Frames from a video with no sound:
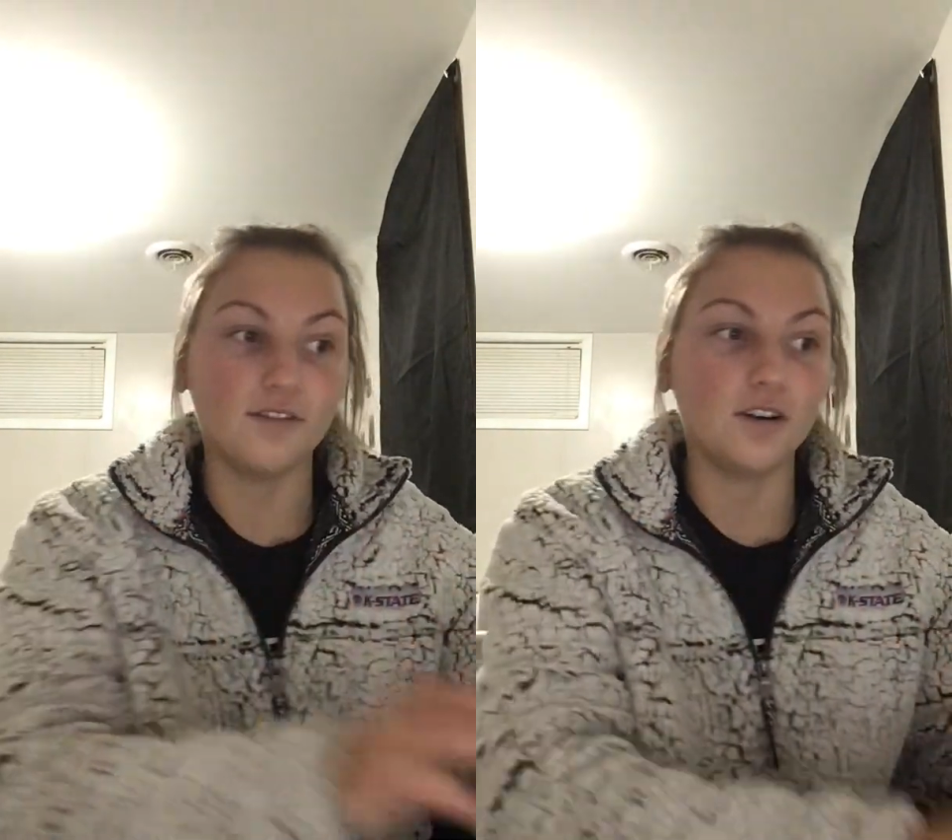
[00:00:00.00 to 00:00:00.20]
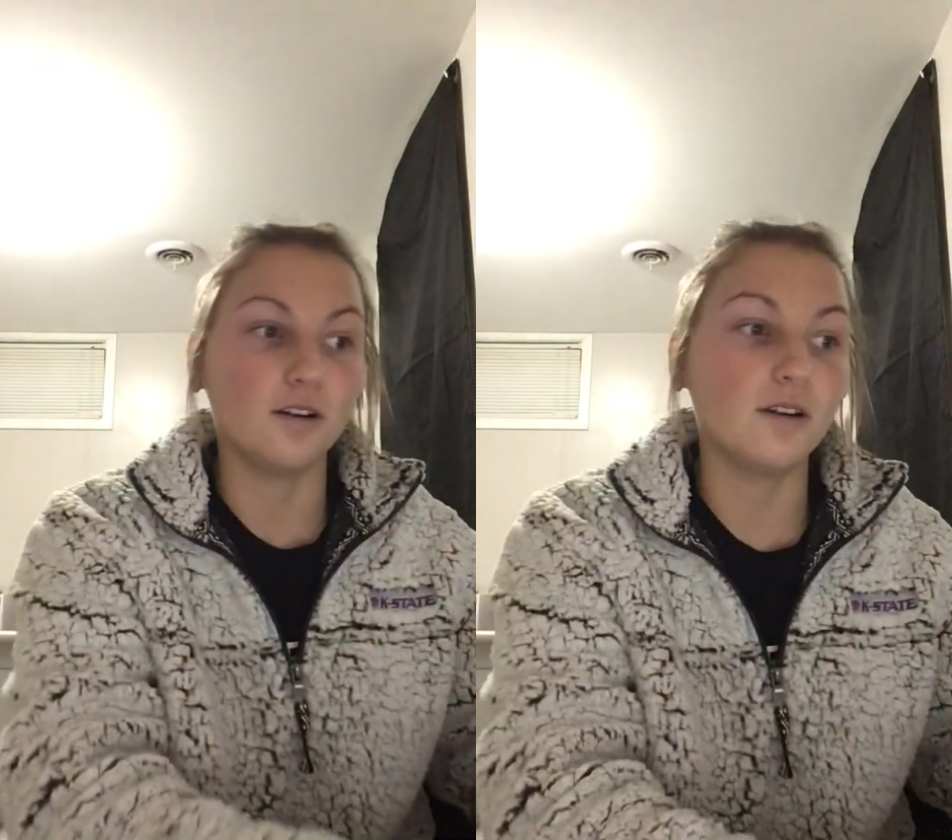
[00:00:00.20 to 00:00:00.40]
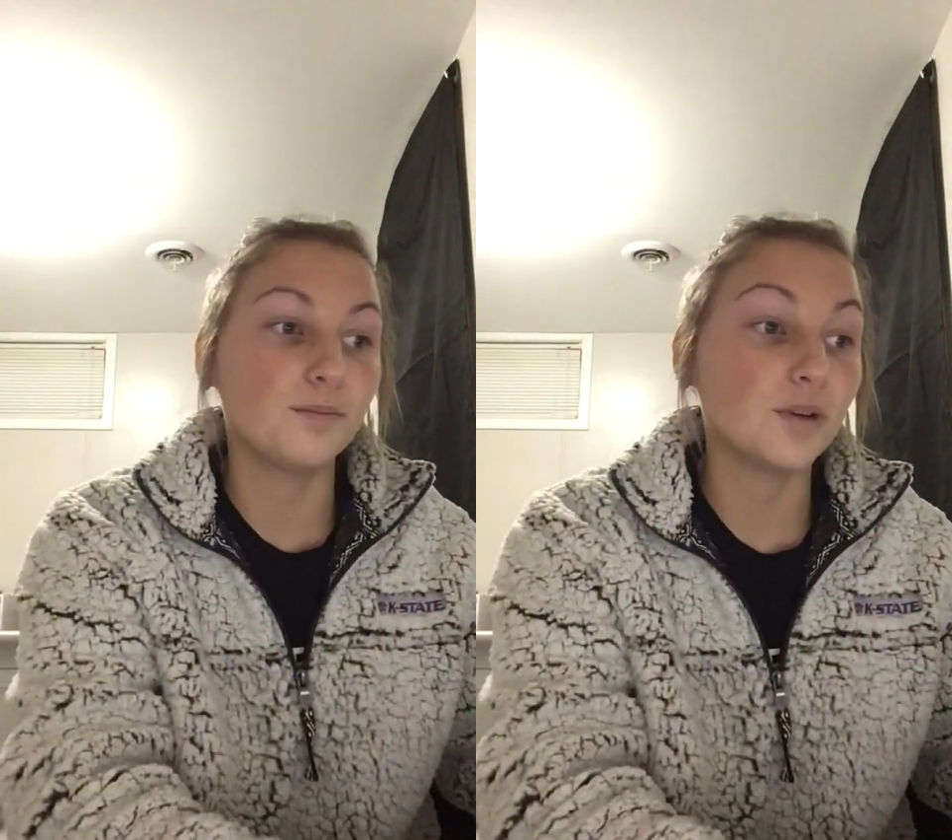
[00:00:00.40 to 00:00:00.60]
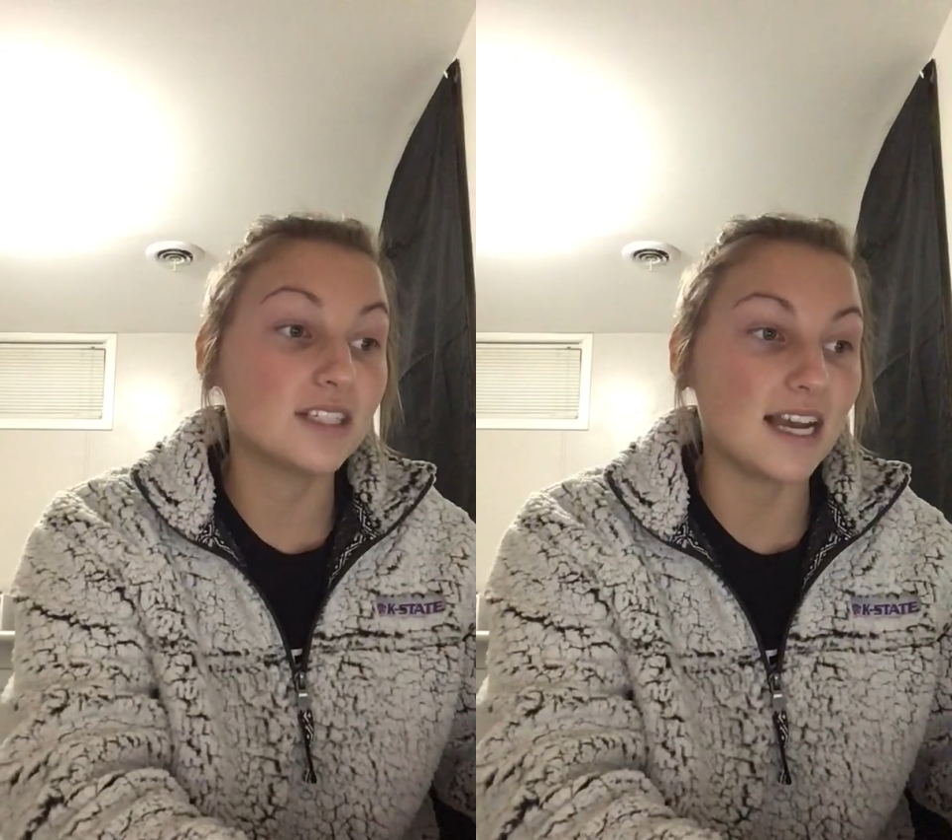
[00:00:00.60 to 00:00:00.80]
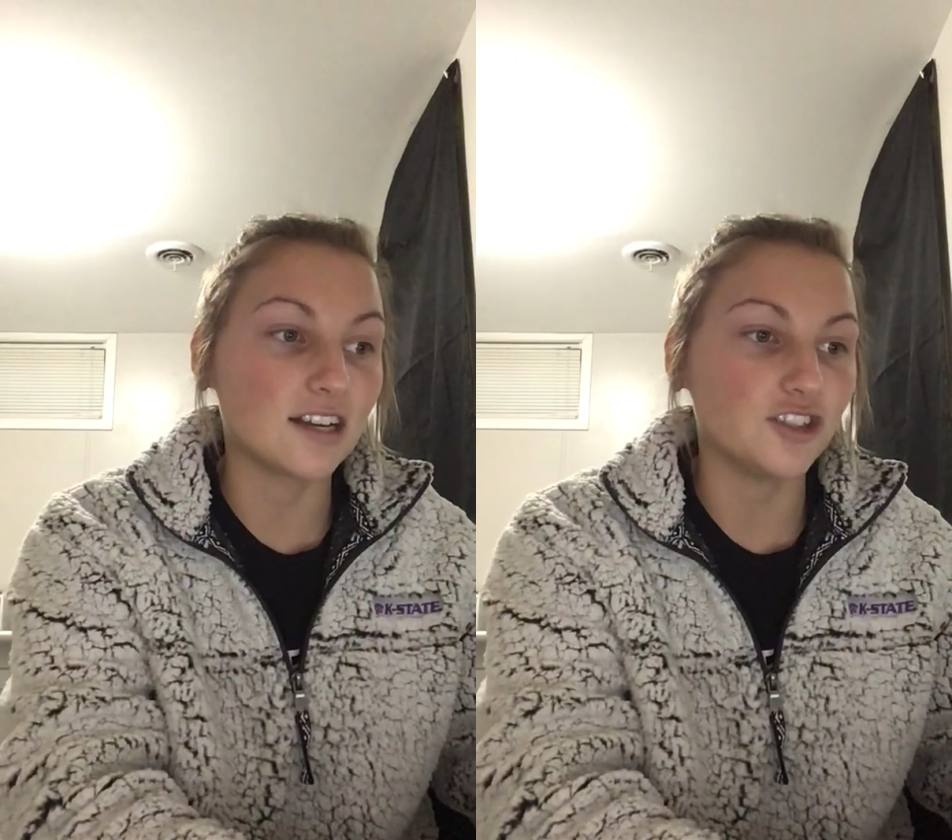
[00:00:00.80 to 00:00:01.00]
for
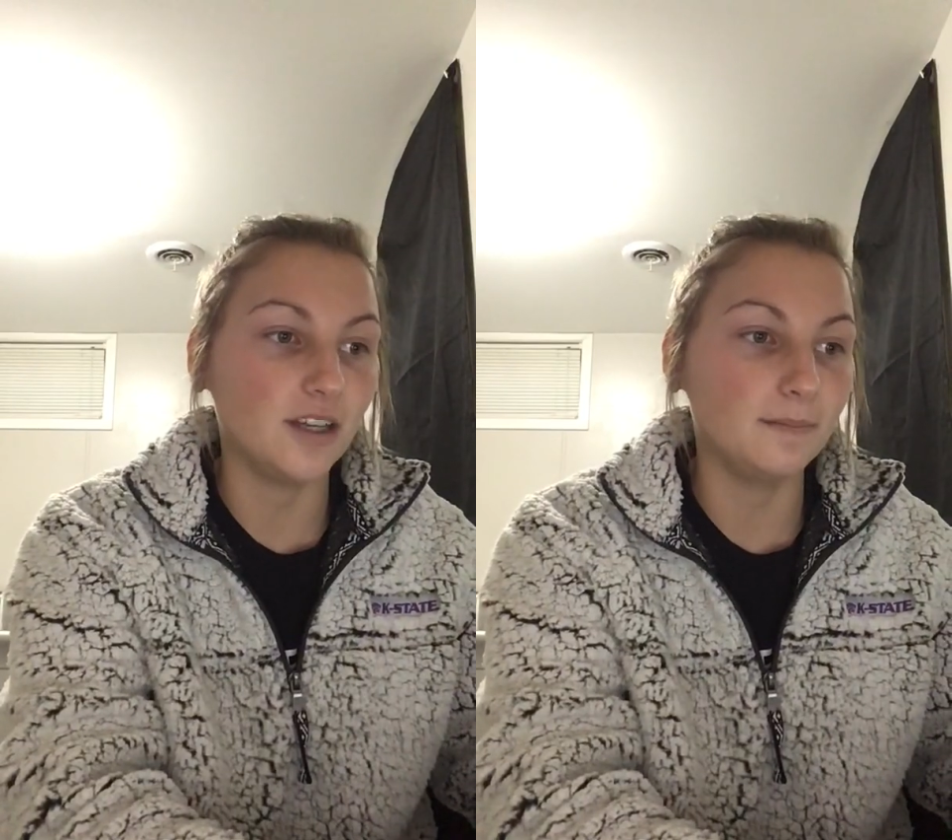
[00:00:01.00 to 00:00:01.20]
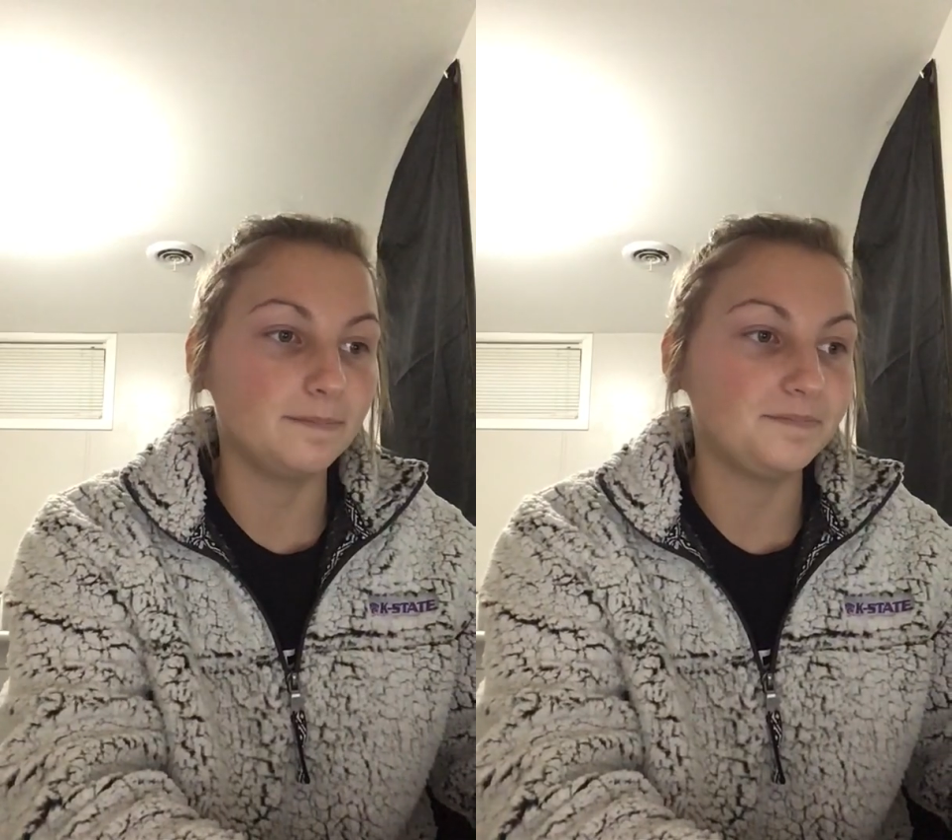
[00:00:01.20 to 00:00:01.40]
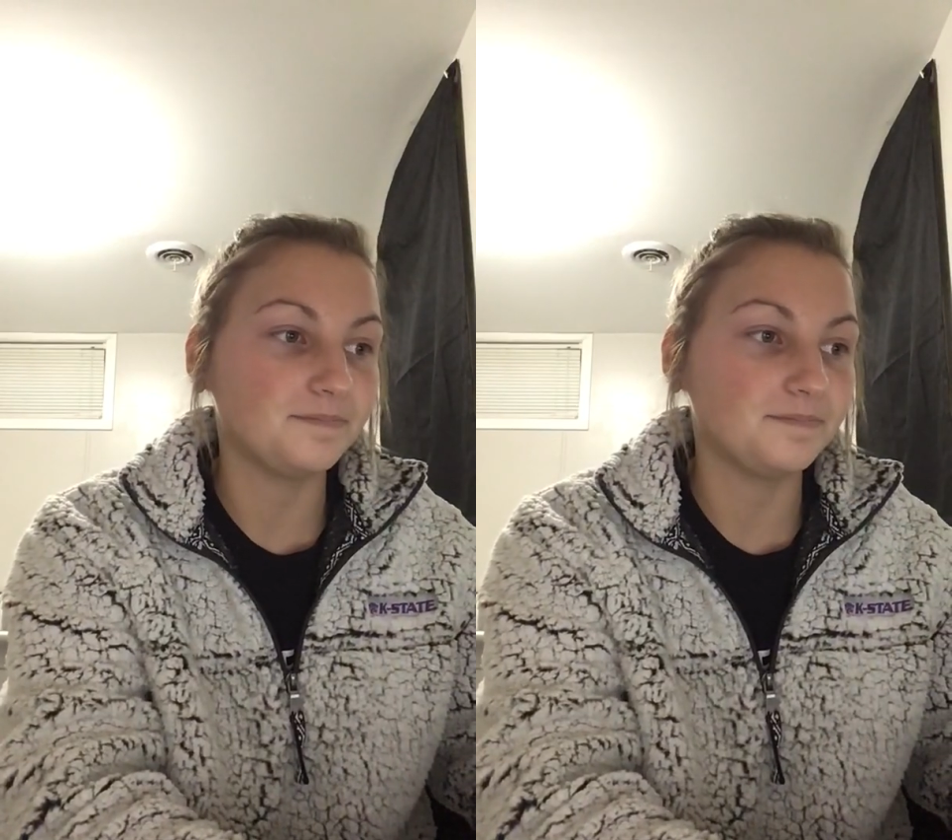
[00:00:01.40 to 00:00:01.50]
protection.